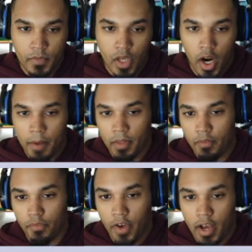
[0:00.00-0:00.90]
Alright,
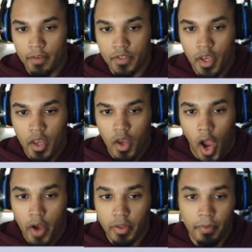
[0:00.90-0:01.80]
level 5s.
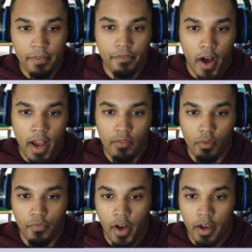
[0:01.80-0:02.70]
I only play 5 level
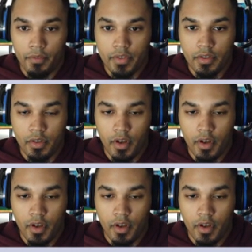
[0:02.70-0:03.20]
5s.